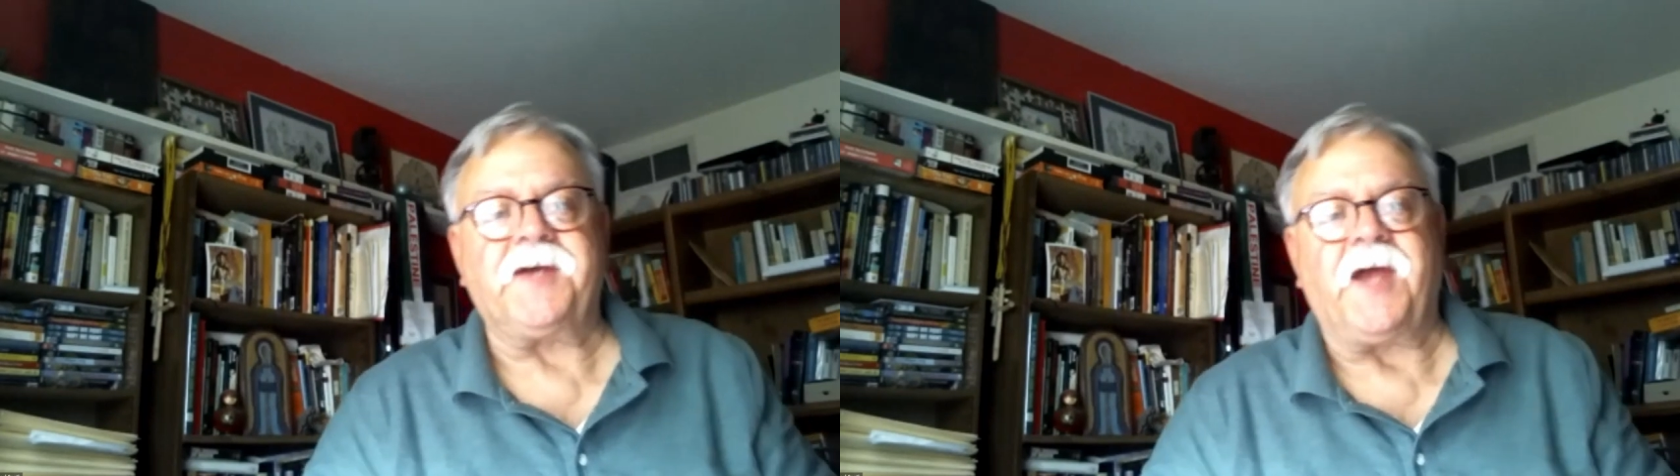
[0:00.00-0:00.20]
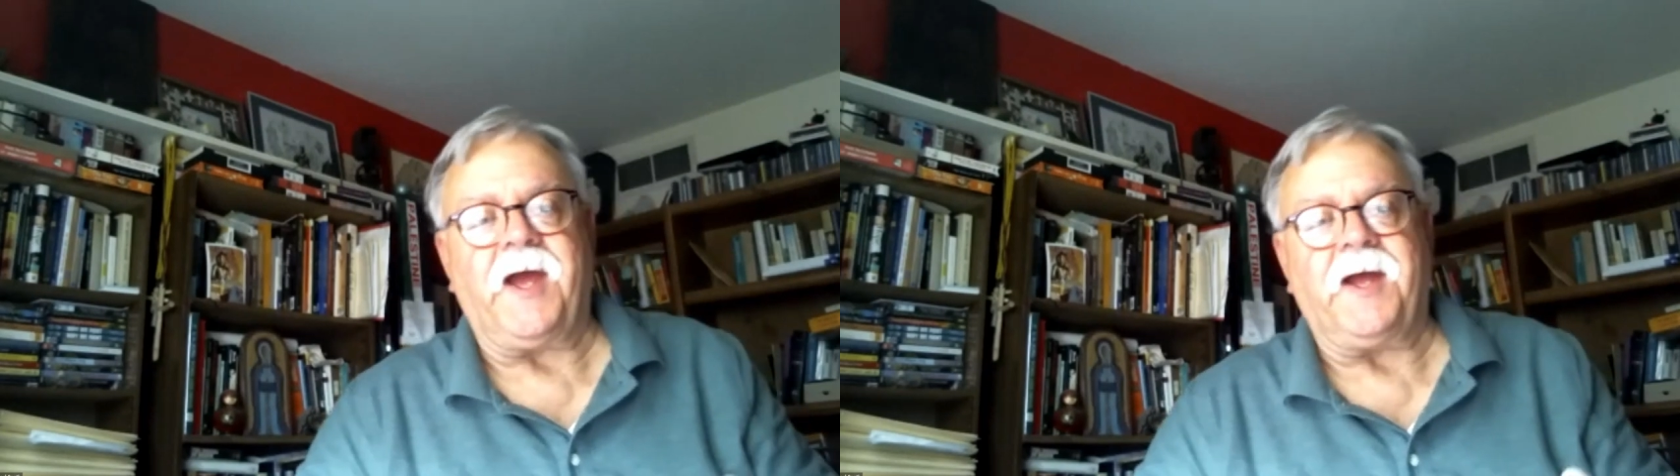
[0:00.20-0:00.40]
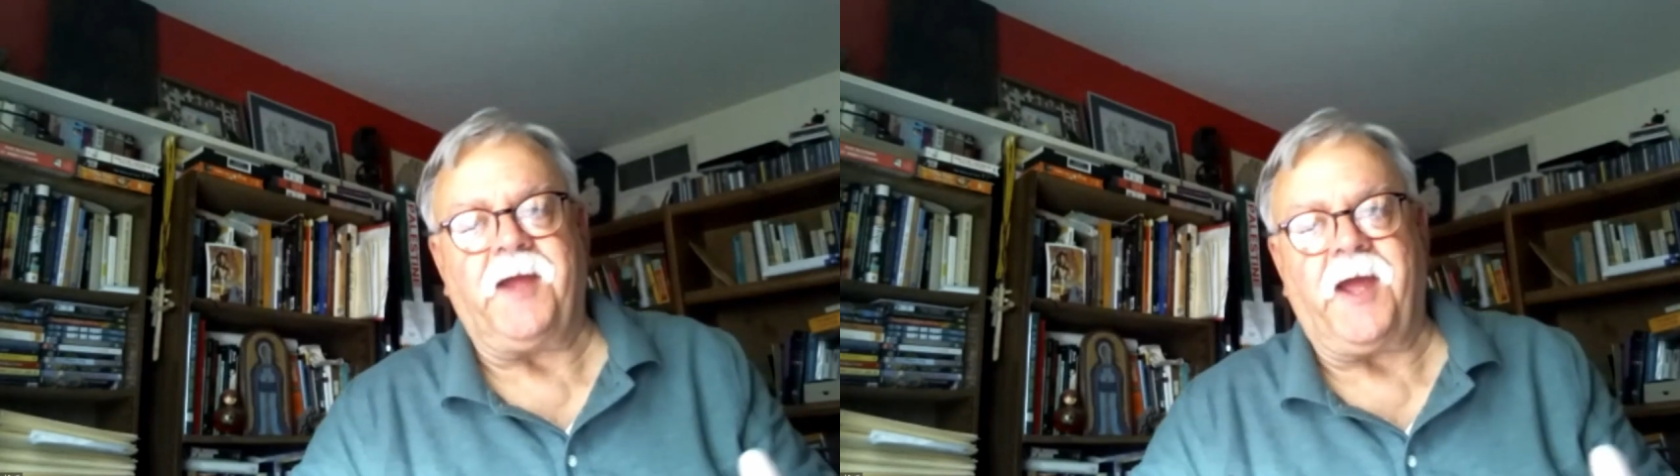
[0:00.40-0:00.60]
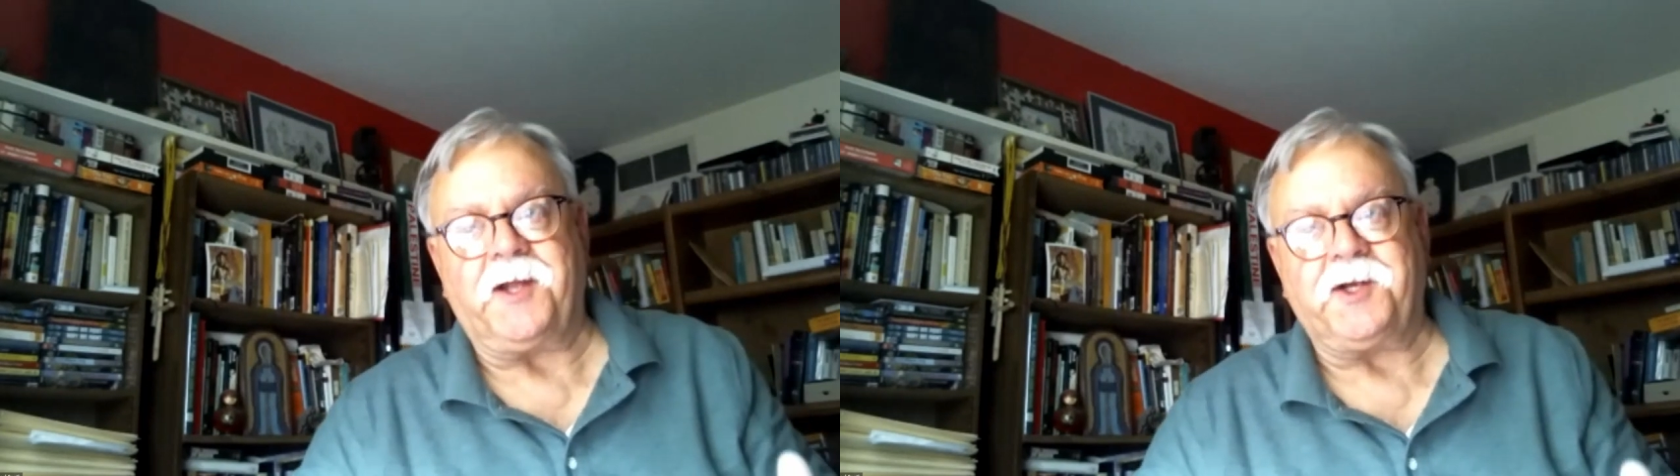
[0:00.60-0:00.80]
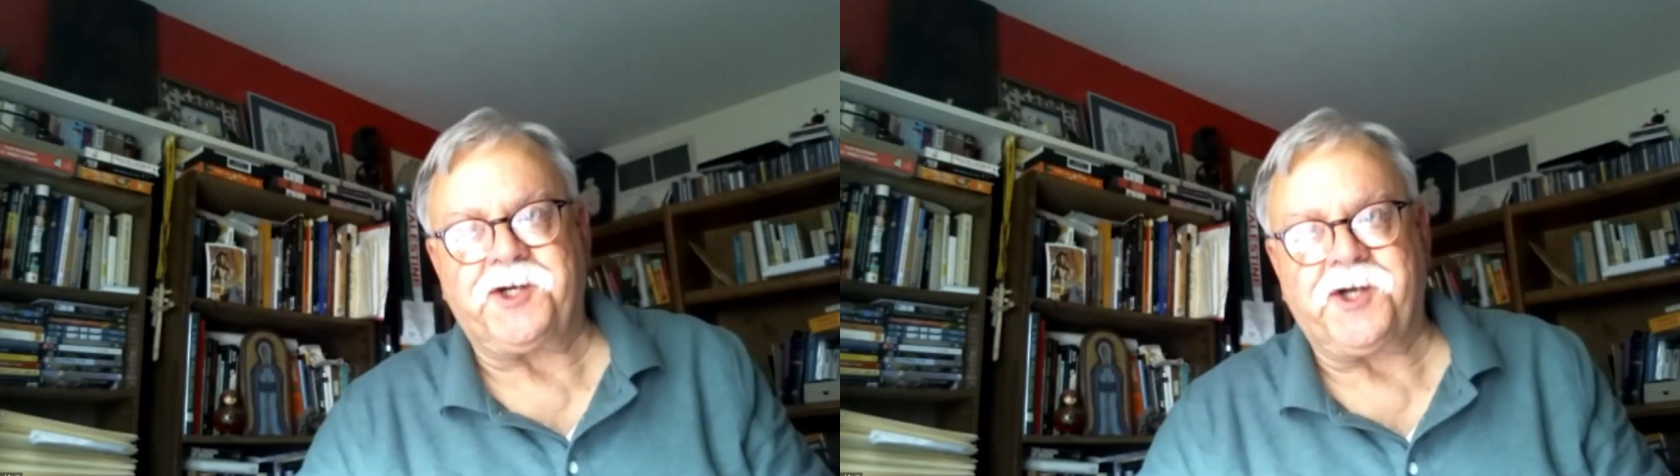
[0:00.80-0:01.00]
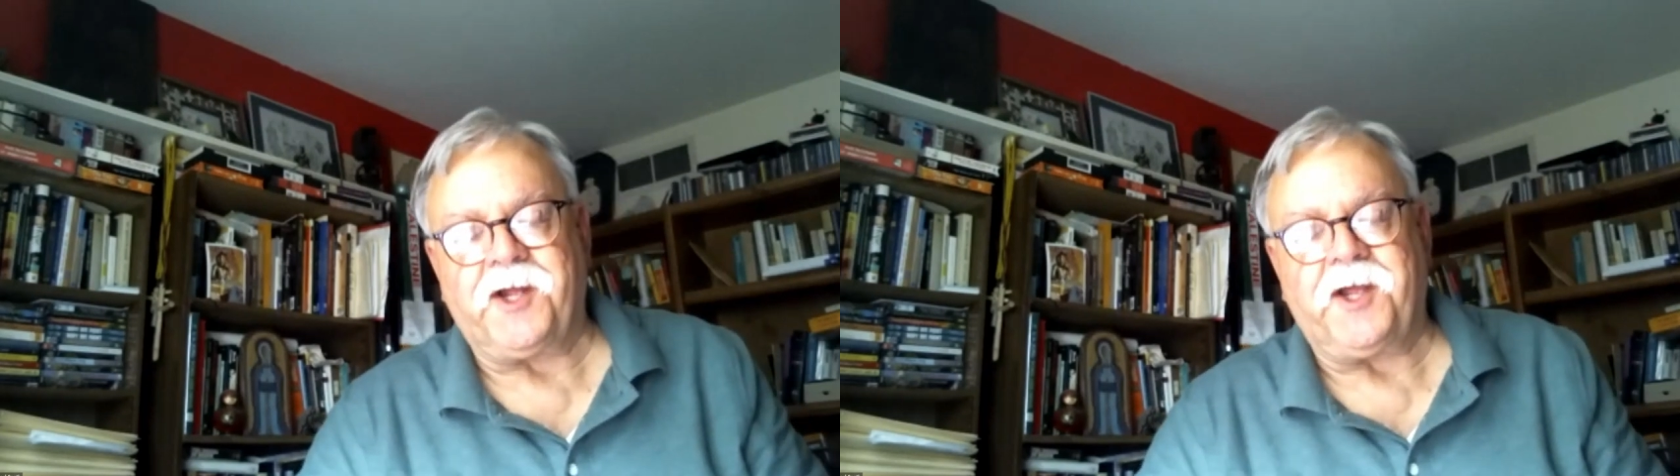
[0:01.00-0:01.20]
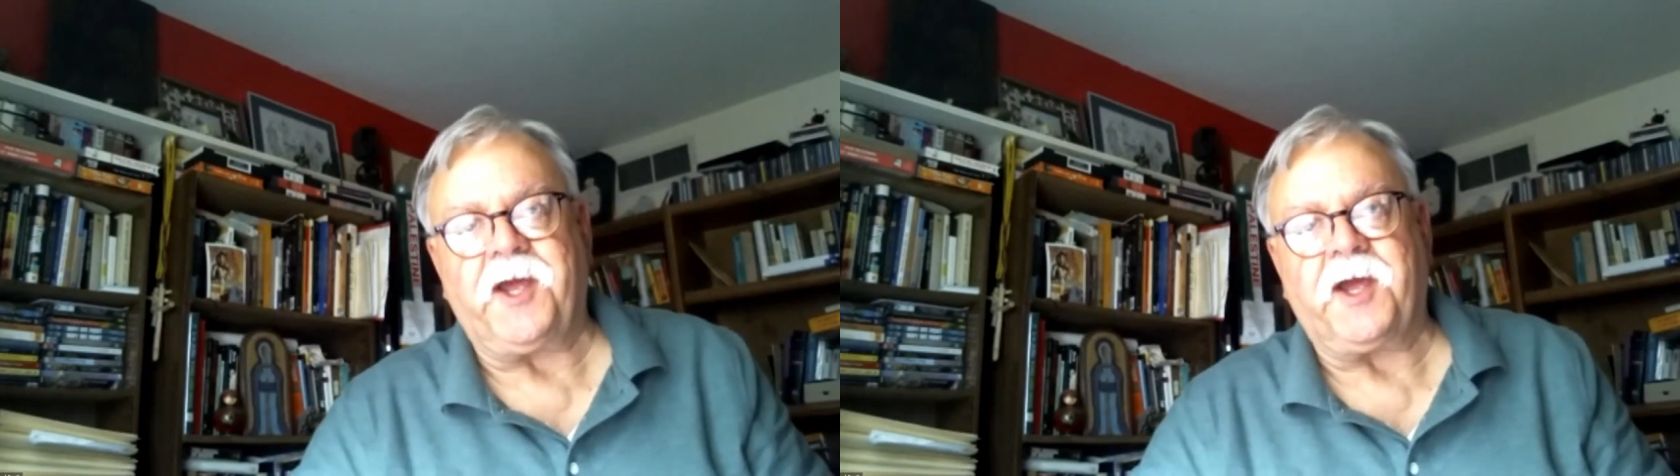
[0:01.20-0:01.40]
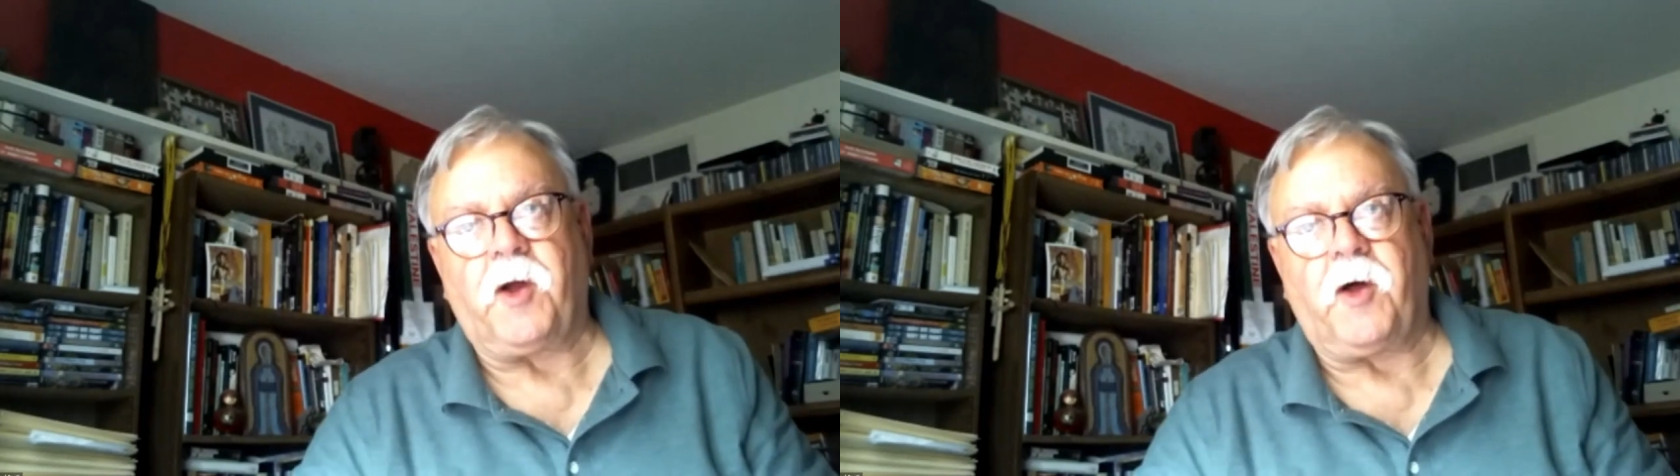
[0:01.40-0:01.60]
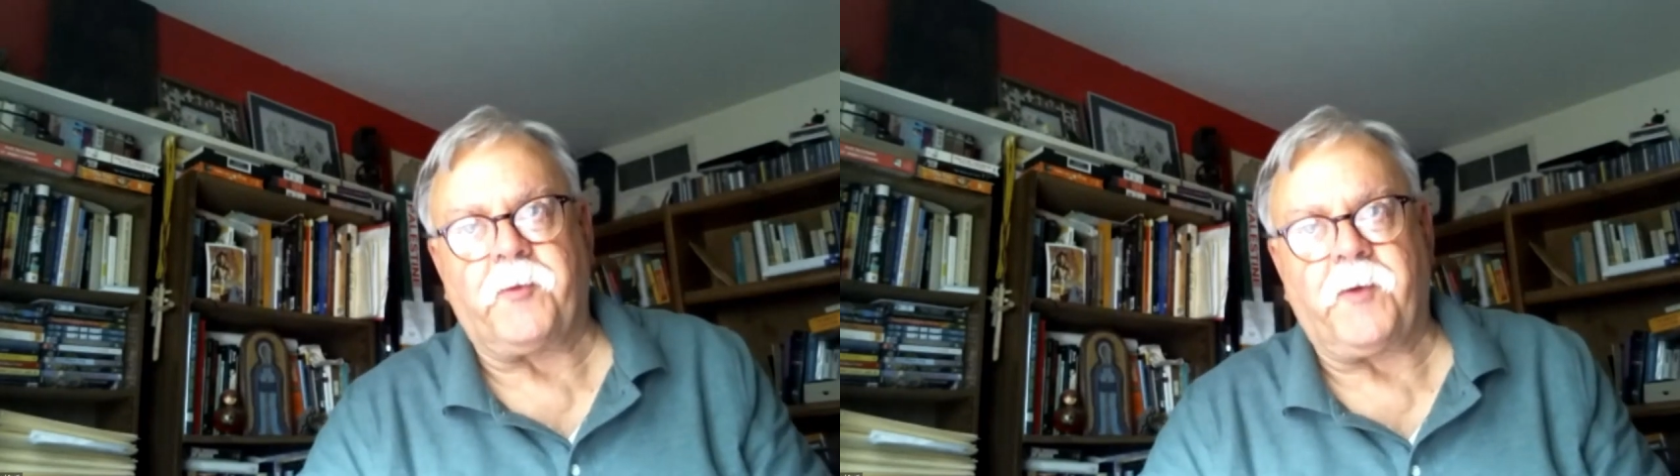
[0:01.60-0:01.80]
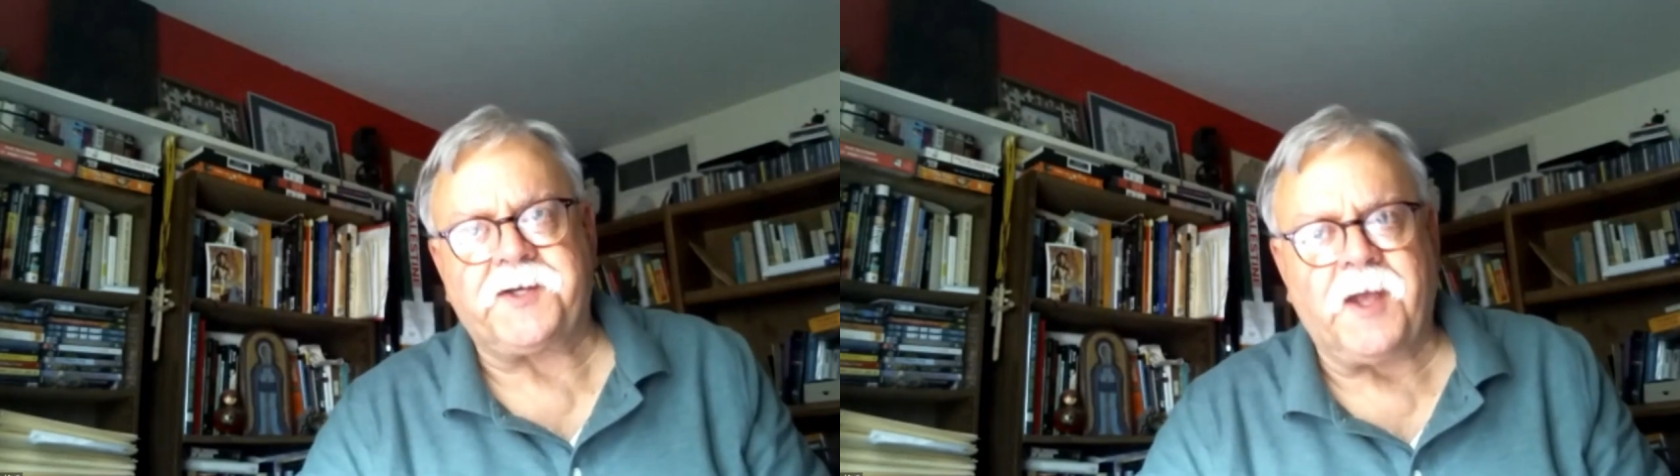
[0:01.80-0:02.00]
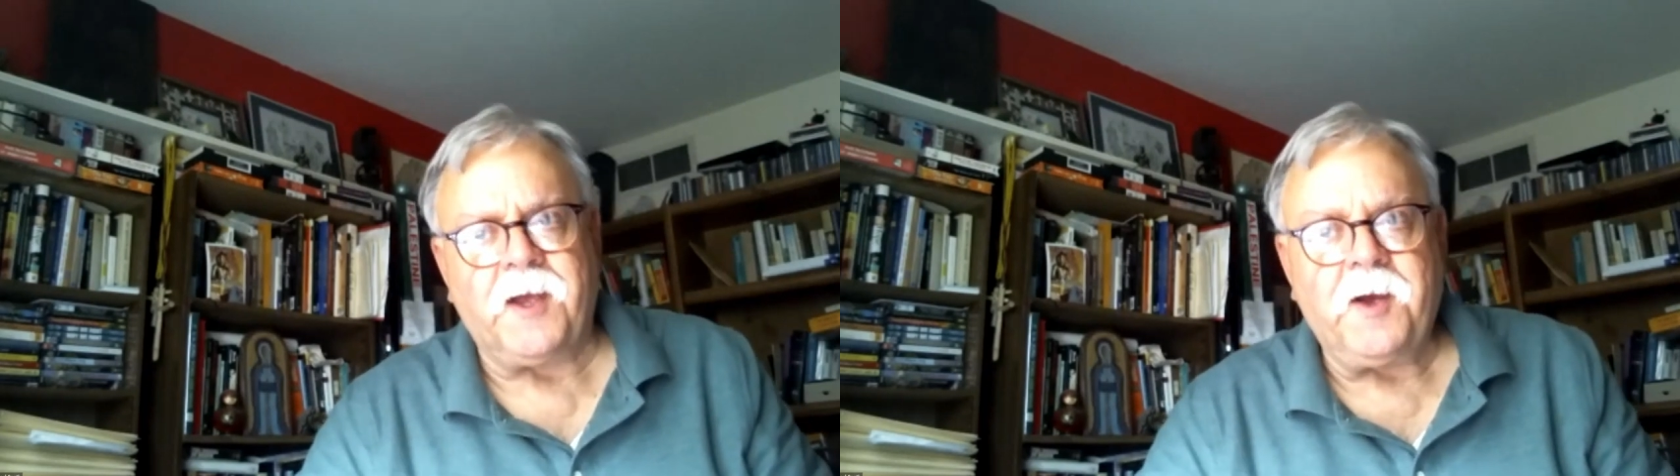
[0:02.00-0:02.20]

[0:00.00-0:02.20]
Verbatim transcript: and shunning and all the rest,